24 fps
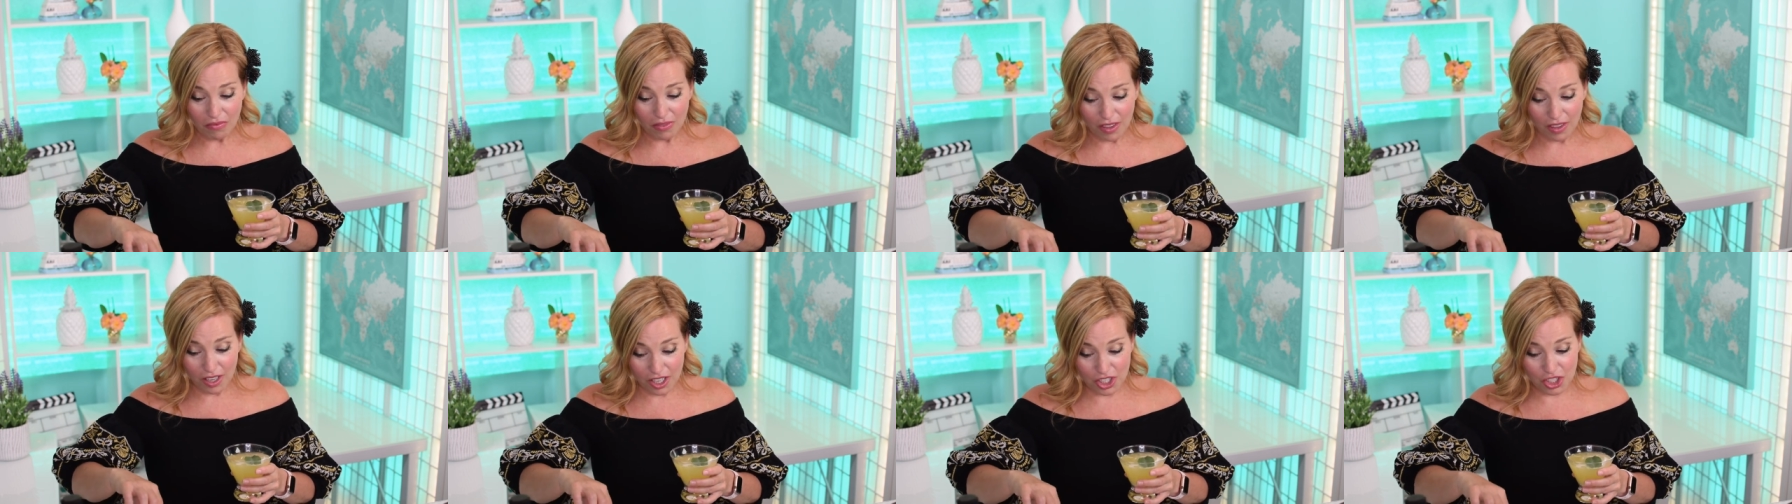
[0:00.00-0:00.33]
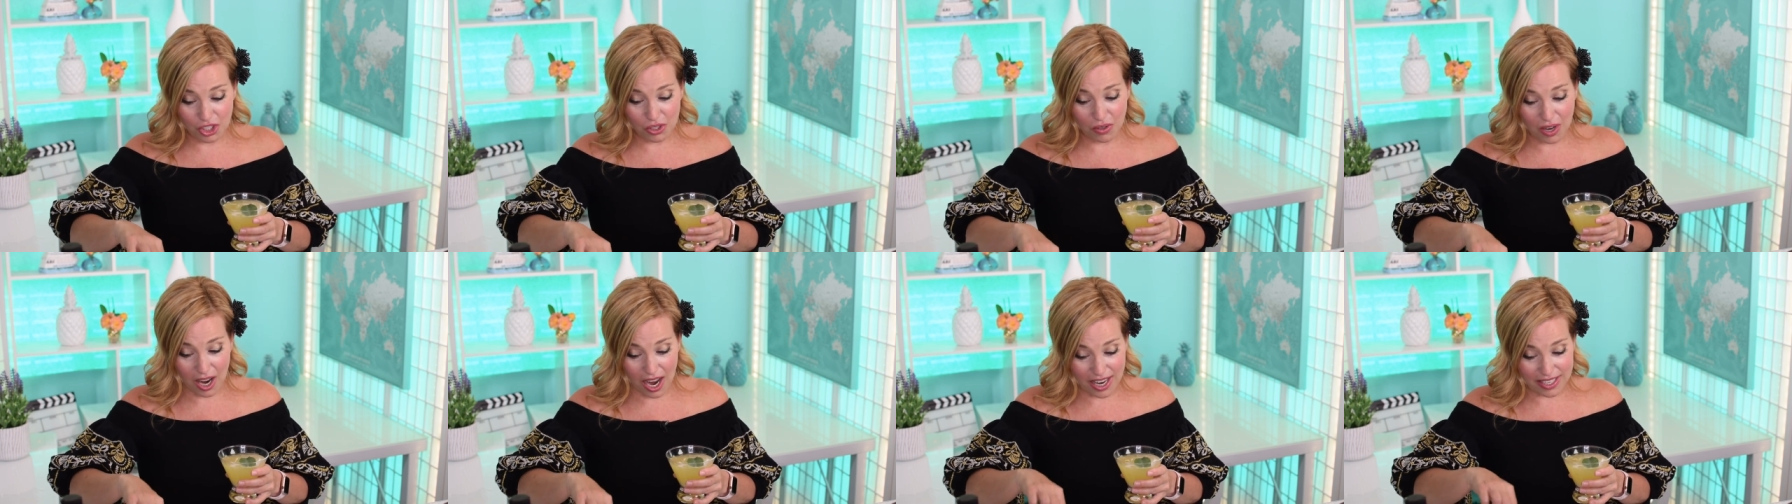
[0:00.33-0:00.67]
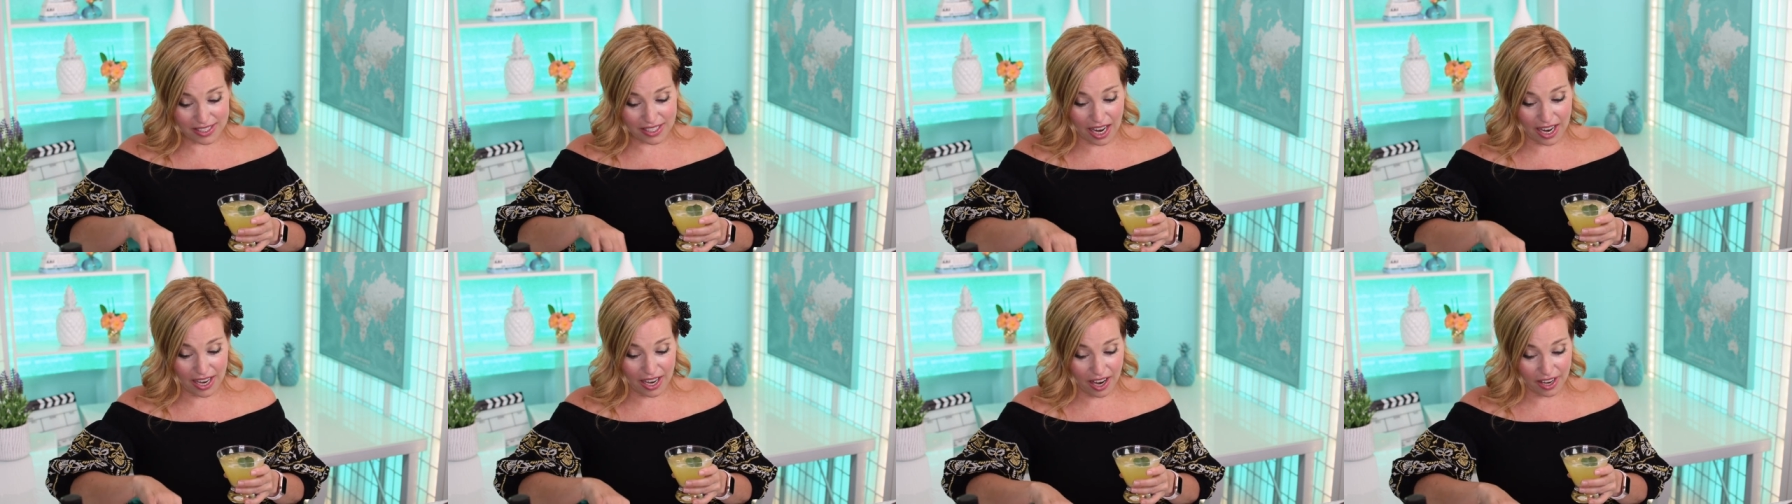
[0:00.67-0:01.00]
because you
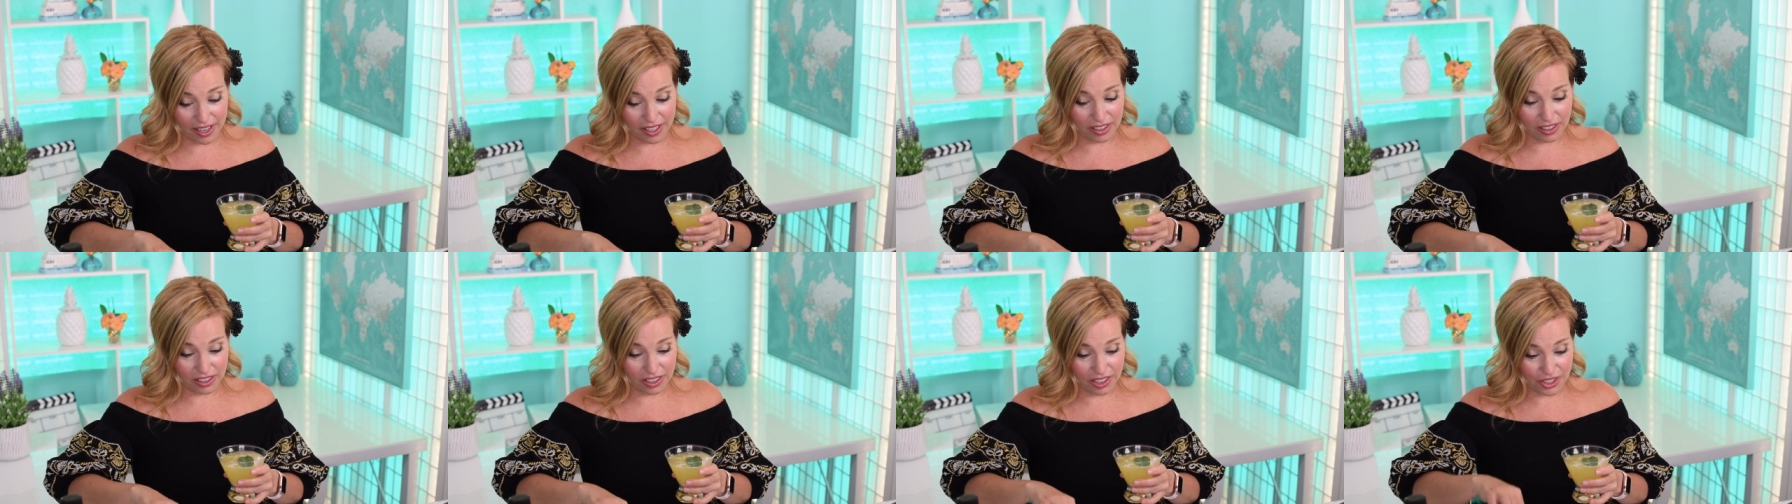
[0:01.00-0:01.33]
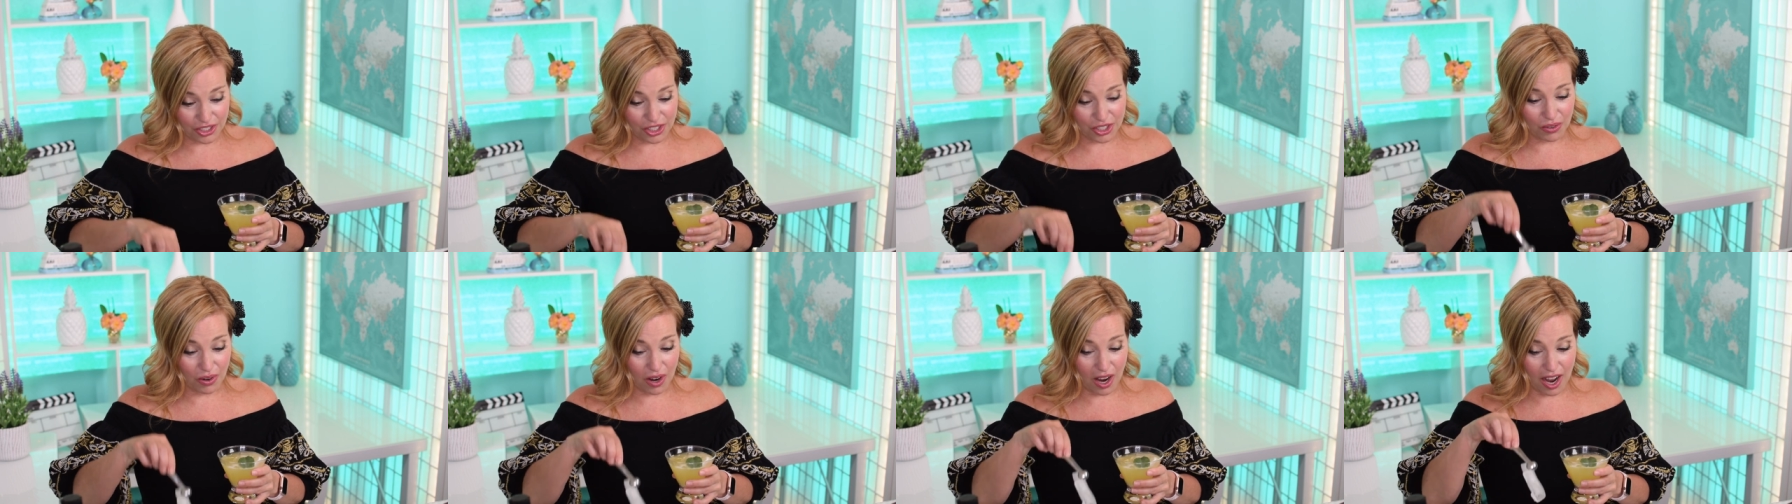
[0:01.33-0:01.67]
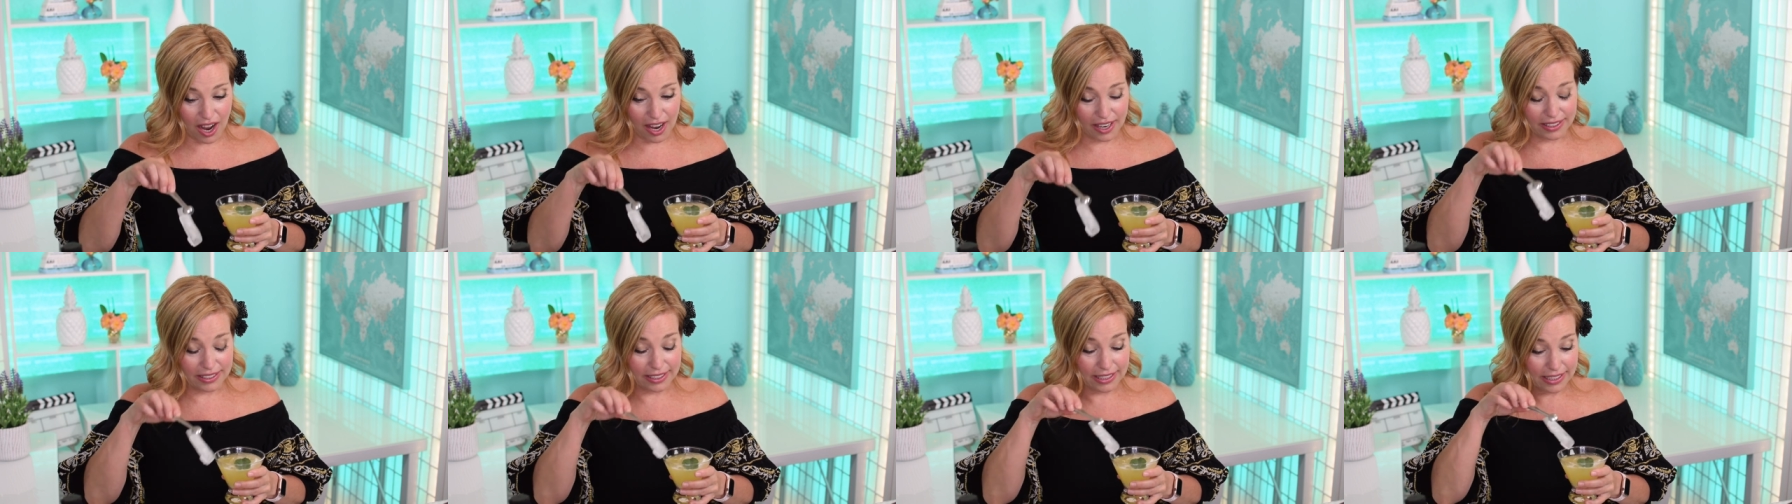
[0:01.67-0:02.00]
guys, I got it a little too
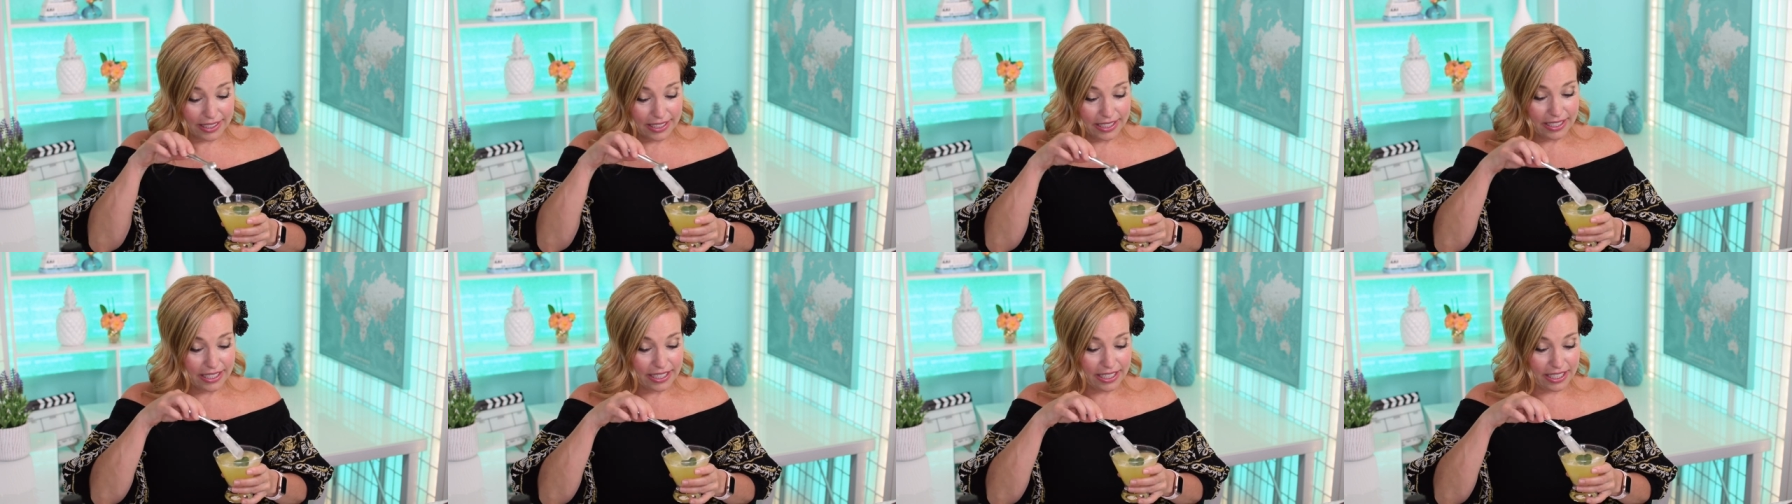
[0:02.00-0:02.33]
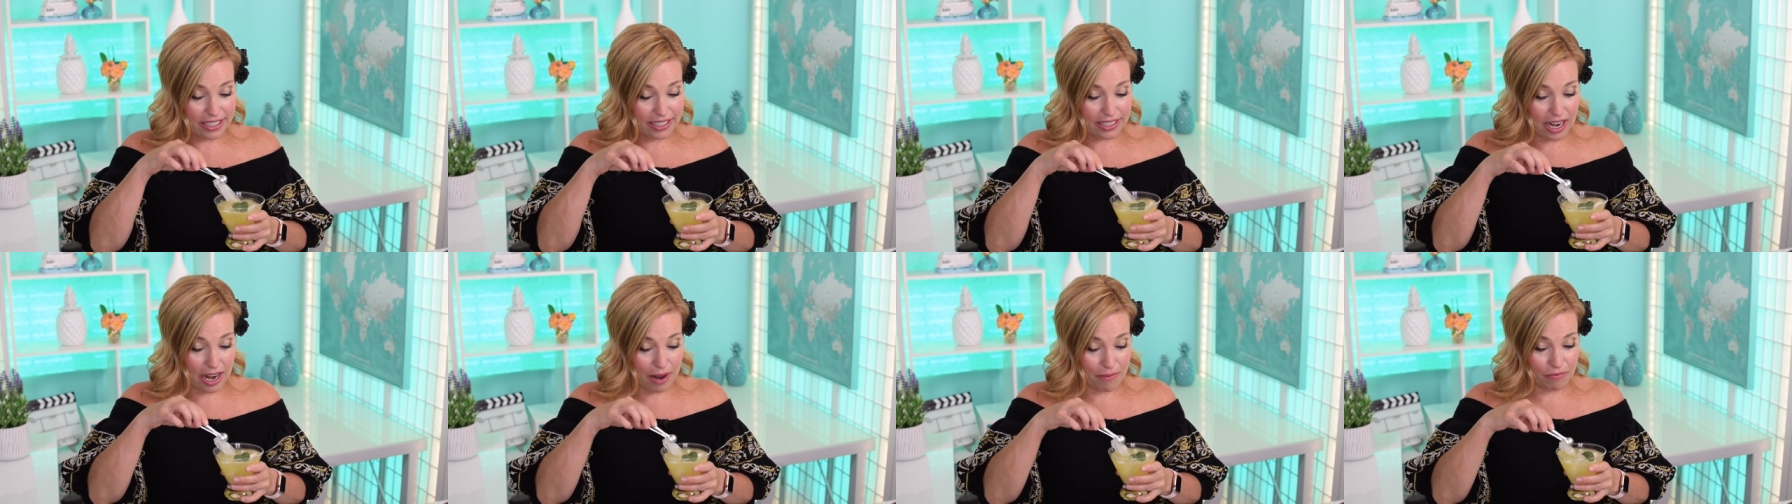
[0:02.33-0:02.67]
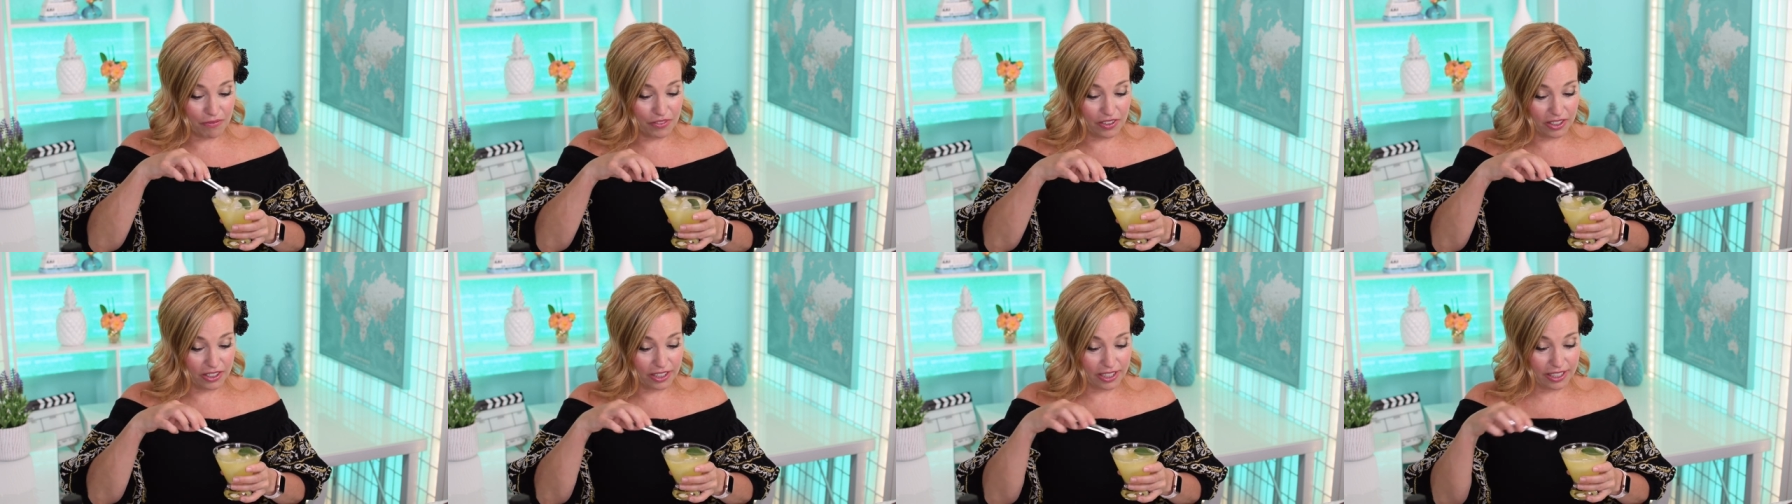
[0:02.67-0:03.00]
hot. It, I'm
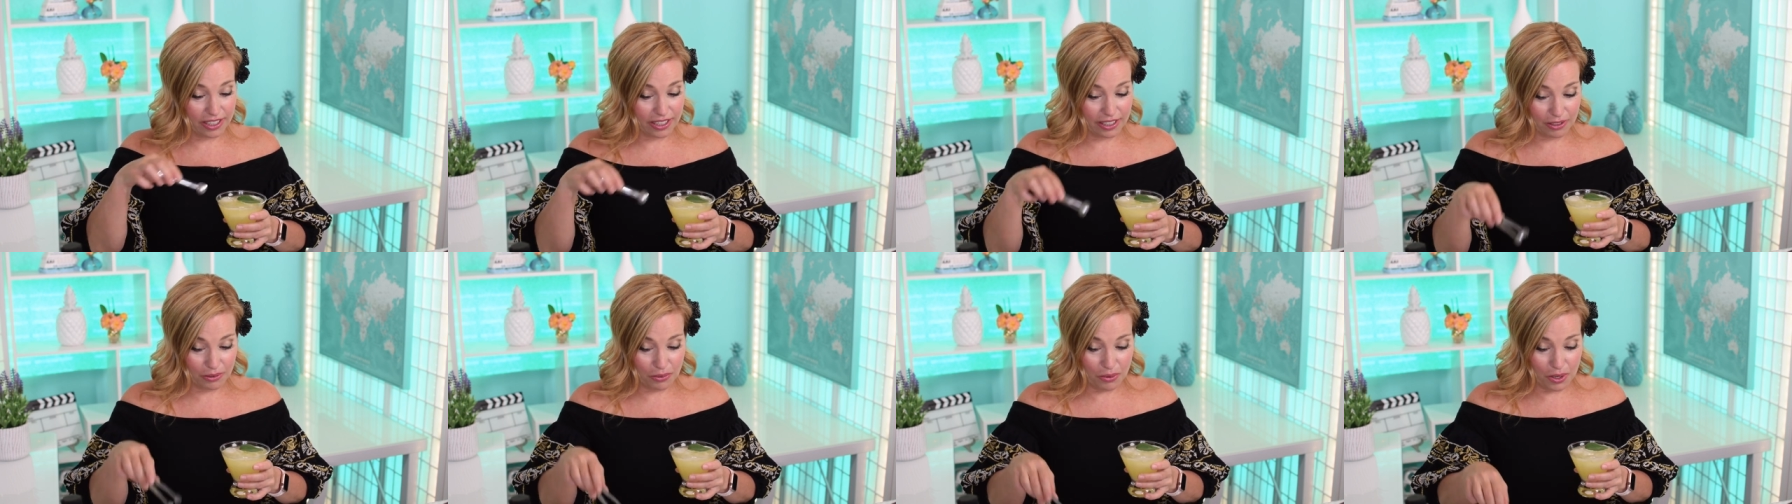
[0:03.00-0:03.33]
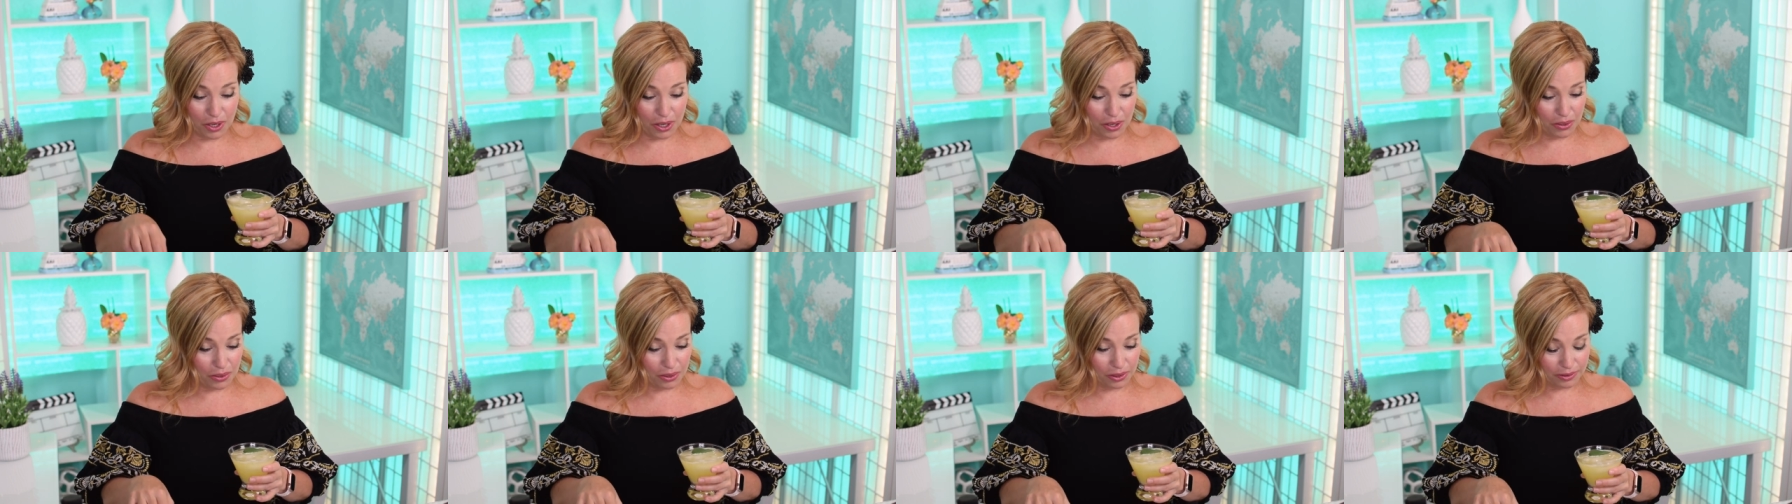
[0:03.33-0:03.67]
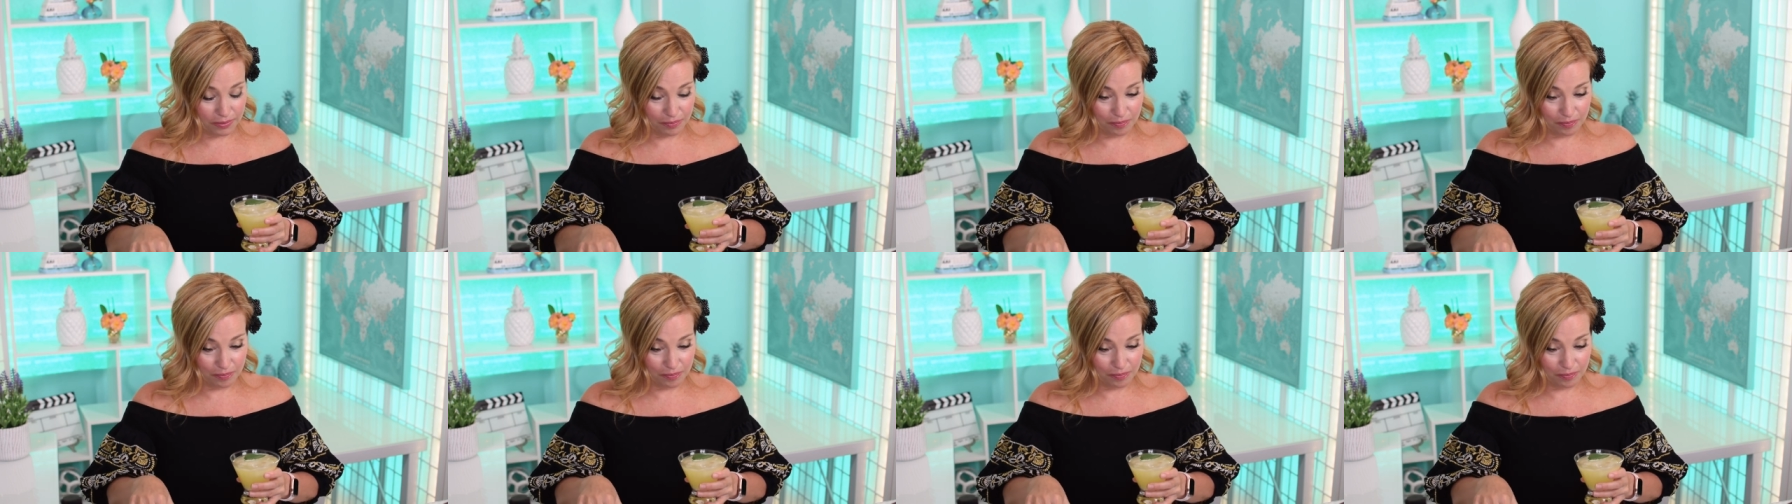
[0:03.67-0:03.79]
feeling it. Woo!